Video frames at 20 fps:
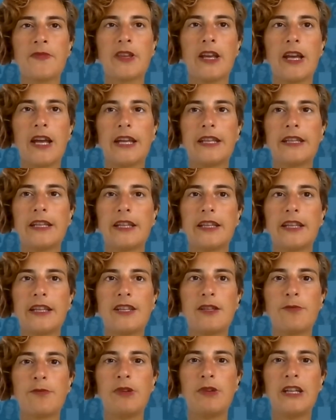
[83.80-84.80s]
And that
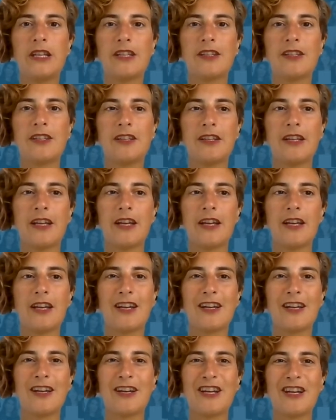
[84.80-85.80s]
has been
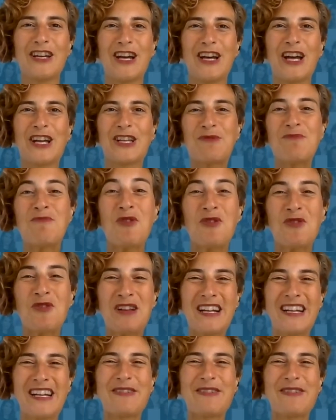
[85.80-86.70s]
a small